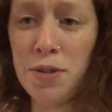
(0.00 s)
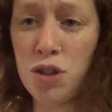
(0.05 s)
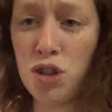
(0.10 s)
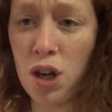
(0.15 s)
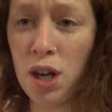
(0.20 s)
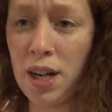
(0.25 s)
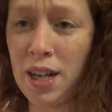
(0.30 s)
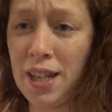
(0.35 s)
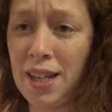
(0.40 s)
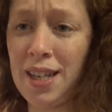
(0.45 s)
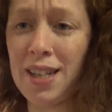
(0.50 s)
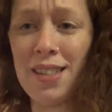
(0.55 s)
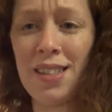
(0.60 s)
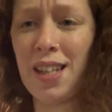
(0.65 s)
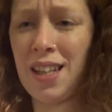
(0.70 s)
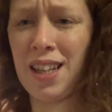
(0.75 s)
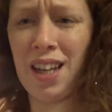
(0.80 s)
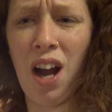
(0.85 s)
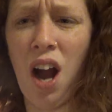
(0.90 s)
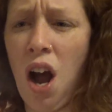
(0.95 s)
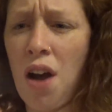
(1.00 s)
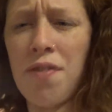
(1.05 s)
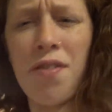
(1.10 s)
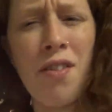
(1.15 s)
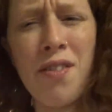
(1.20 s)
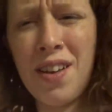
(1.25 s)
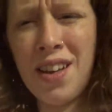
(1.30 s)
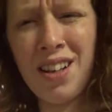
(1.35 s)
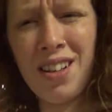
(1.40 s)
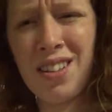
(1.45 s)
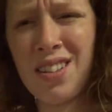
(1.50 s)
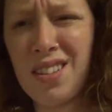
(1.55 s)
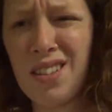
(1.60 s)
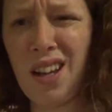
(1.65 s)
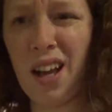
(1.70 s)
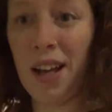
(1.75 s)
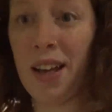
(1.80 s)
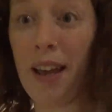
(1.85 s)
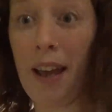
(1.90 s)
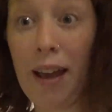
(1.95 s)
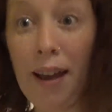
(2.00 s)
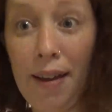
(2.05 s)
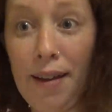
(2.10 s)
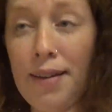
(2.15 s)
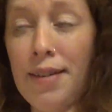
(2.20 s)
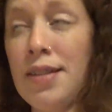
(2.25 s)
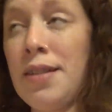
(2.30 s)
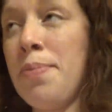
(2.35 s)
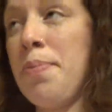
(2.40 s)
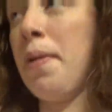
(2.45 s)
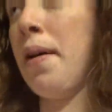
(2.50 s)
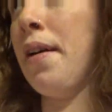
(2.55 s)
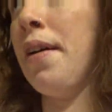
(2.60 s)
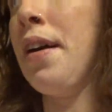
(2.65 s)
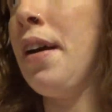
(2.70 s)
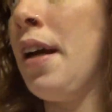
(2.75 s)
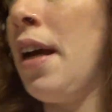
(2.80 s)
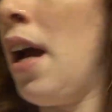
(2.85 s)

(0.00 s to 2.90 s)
was trying to get something off of it, I guess. But